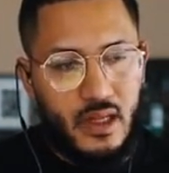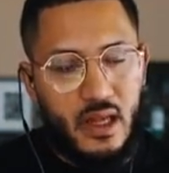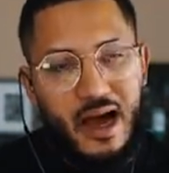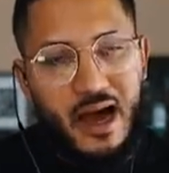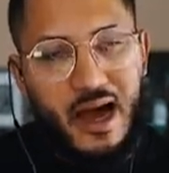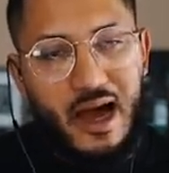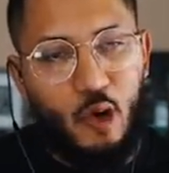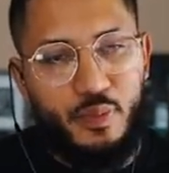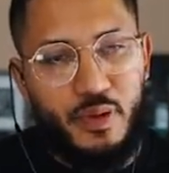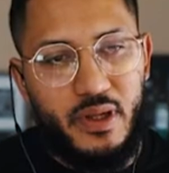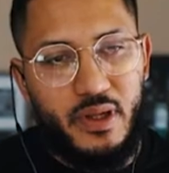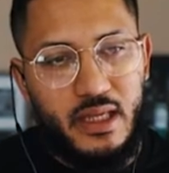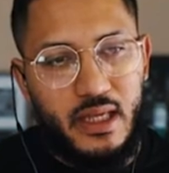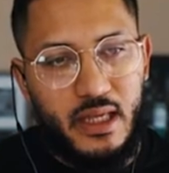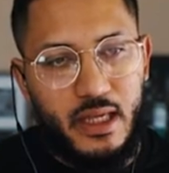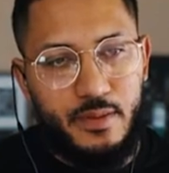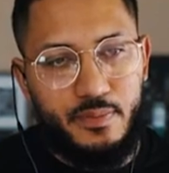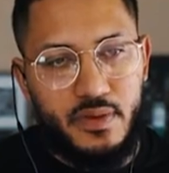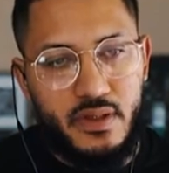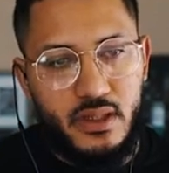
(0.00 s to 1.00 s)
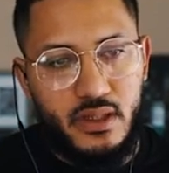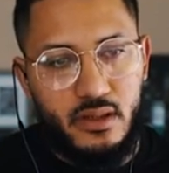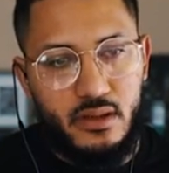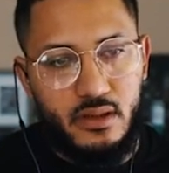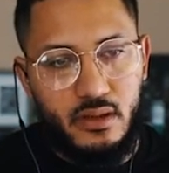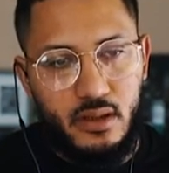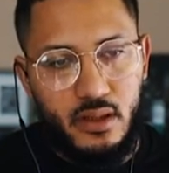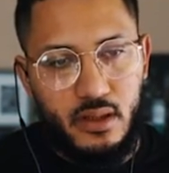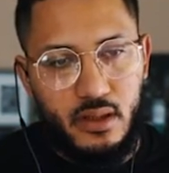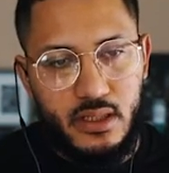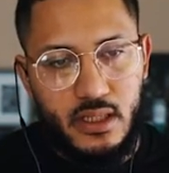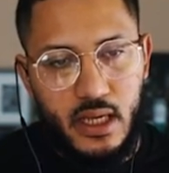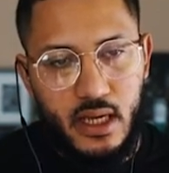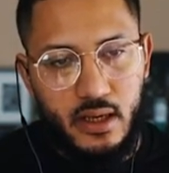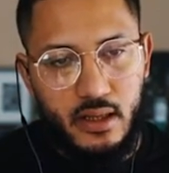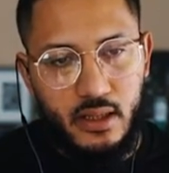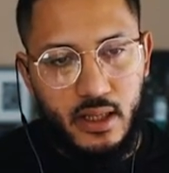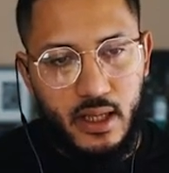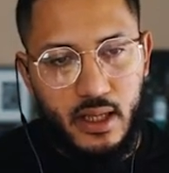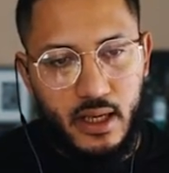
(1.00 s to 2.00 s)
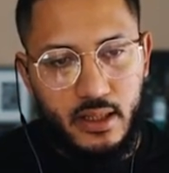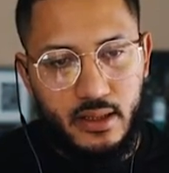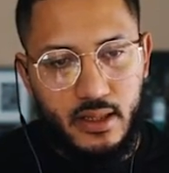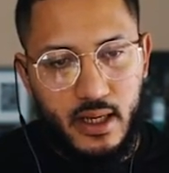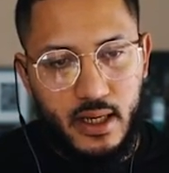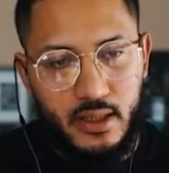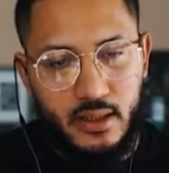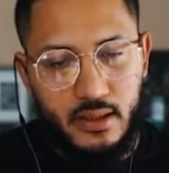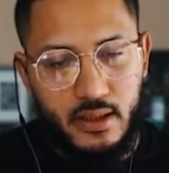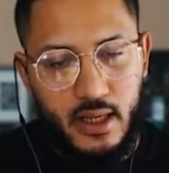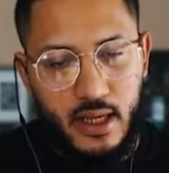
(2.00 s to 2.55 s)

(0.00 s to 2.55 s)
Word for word: I hope he keeps his hairline kind of